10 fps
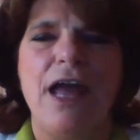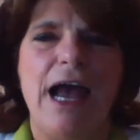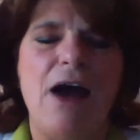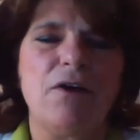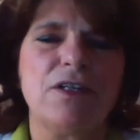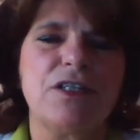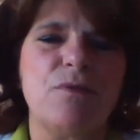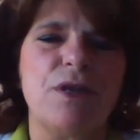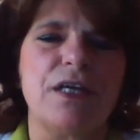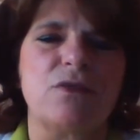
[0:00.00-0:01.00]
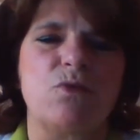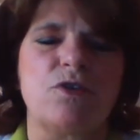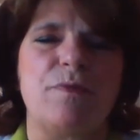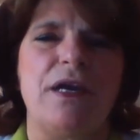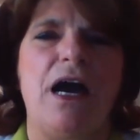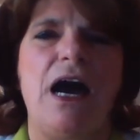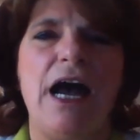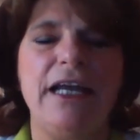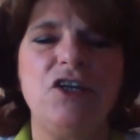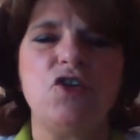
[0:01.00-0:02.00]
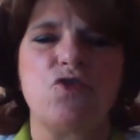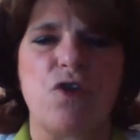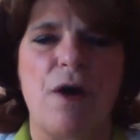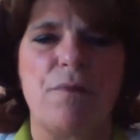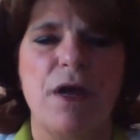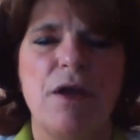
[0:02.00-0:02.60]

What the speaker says: How could somebody that was behind Trump,